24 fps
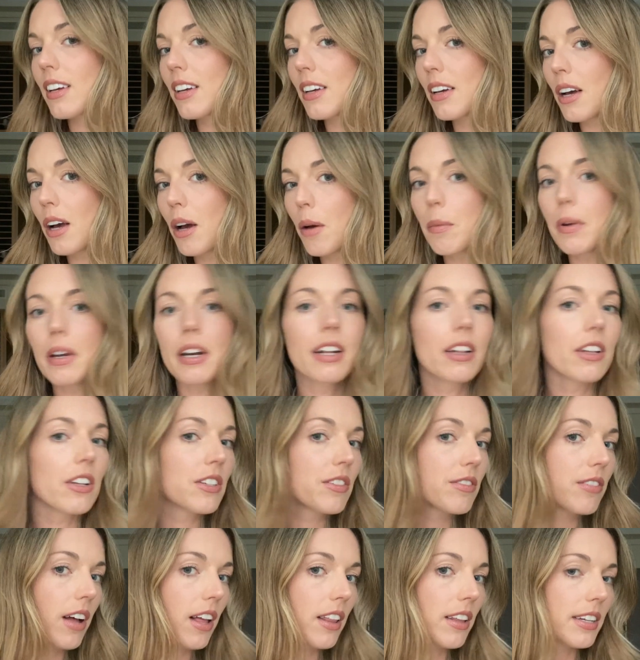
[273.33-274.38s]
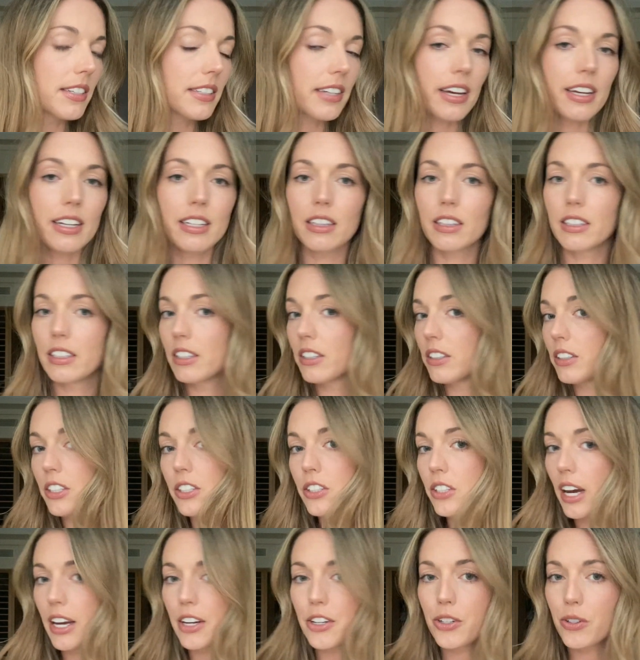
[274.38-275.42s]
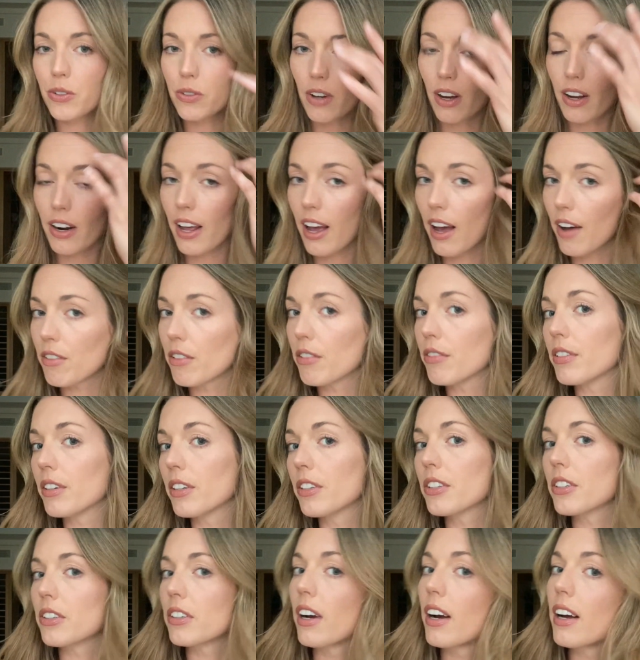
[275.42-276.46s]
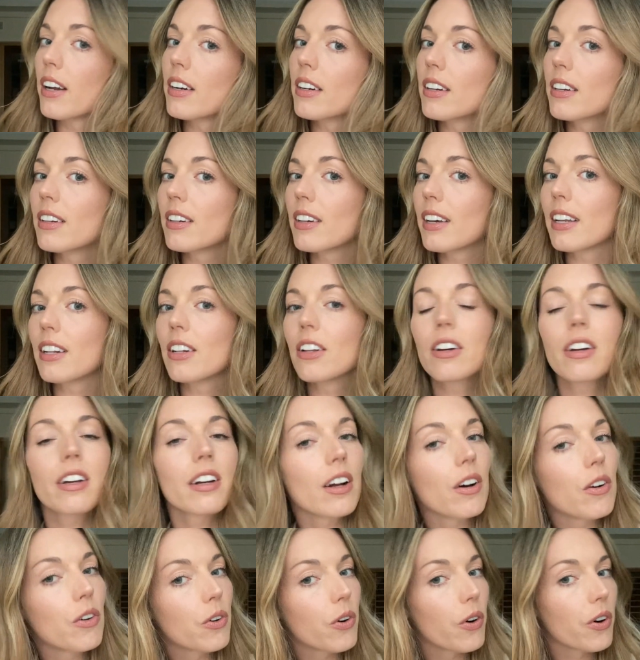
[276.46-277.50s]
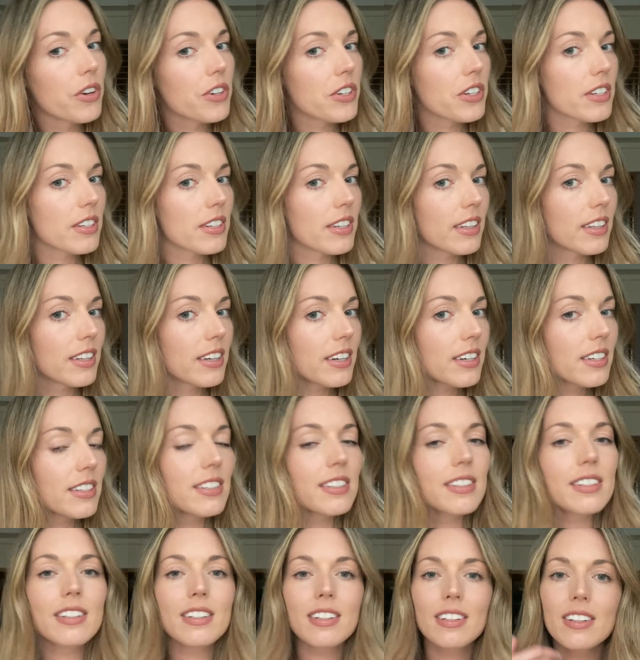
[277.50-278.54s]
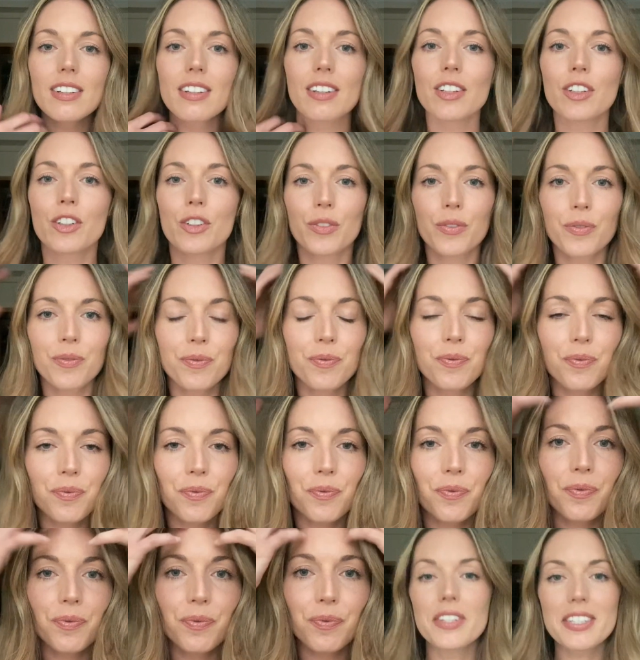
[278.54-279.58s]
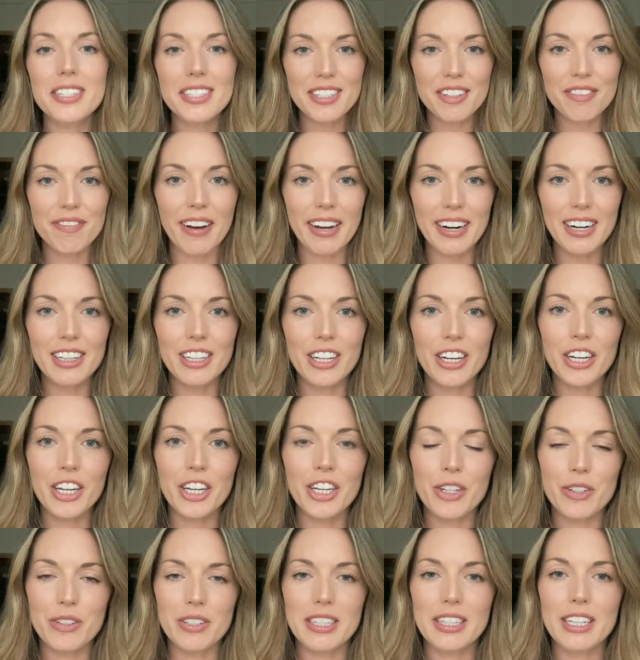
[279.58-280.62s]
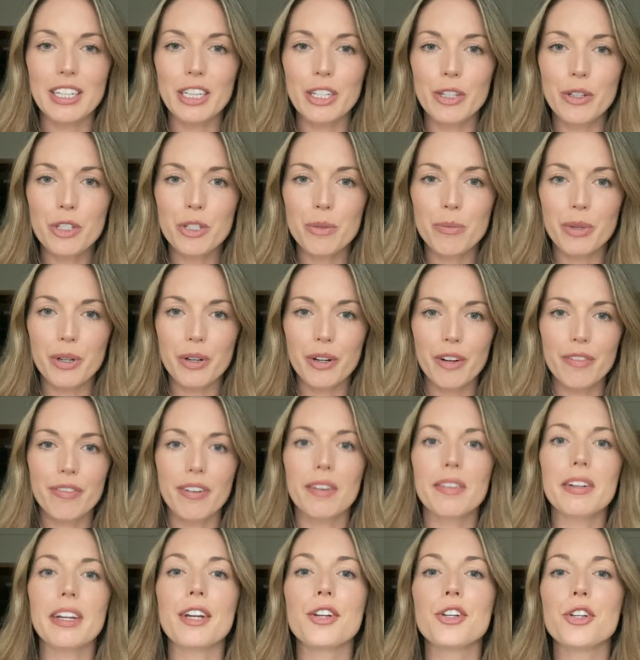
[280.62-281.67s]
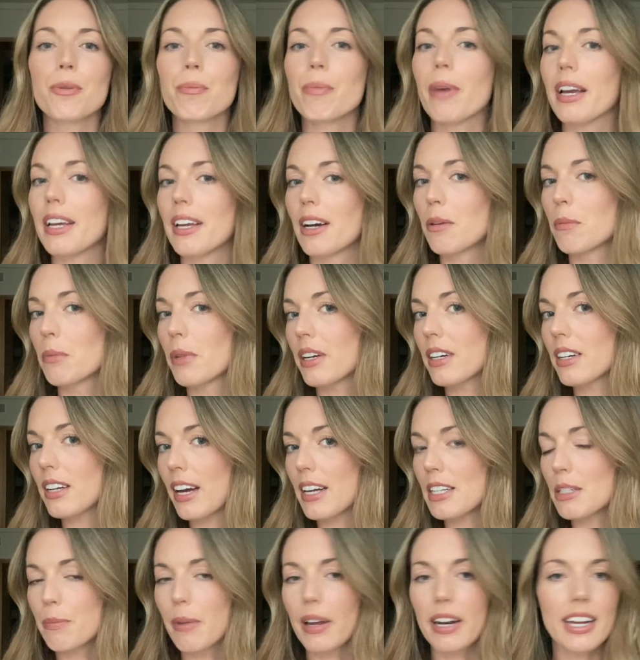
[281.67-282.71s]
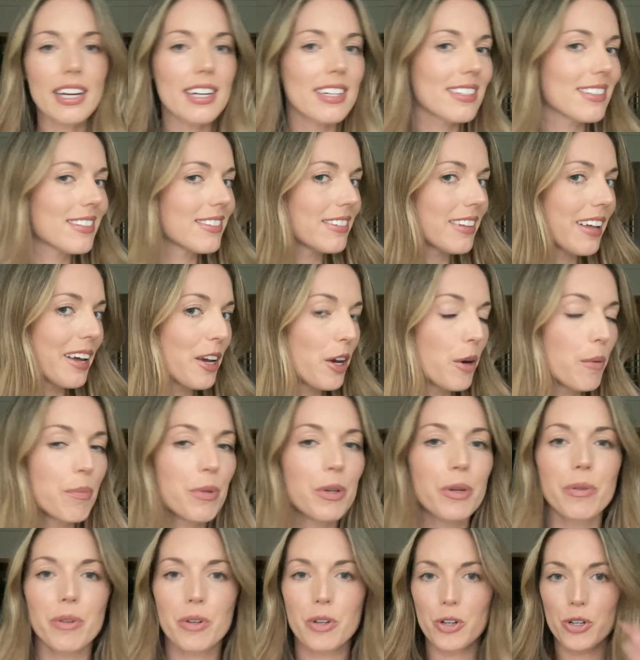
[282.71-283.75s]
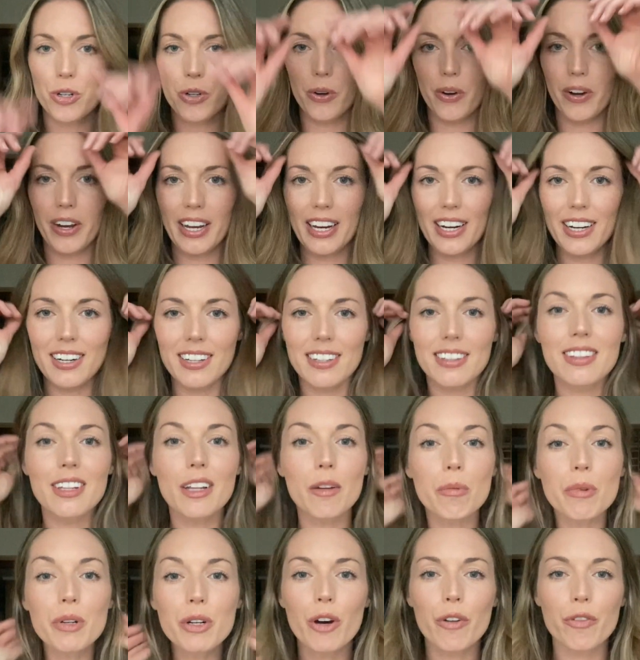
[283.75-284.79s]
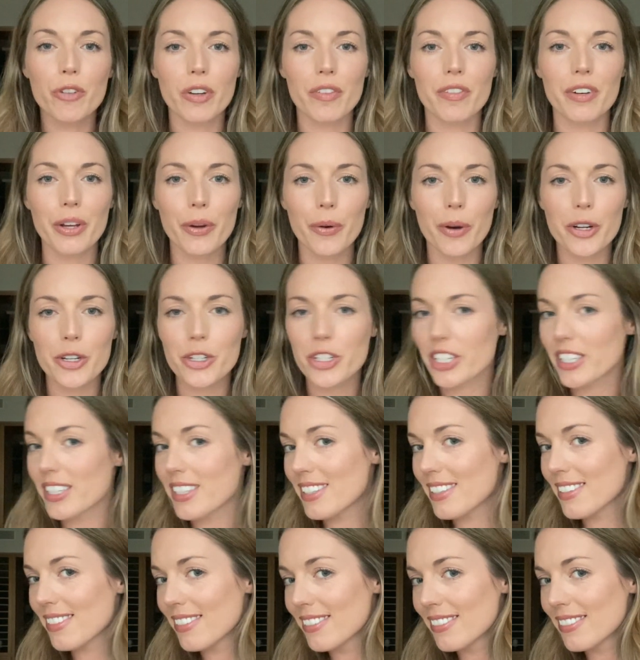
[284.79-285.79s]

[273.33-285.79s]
I mean, it looks flawless. I do not have a filter on, and look at how gorgeous it looks. This is the final look using the Loose Mineral Foundation by Youngblood Cosmetics. I hope you enjoyed. Let me know if you have any questions.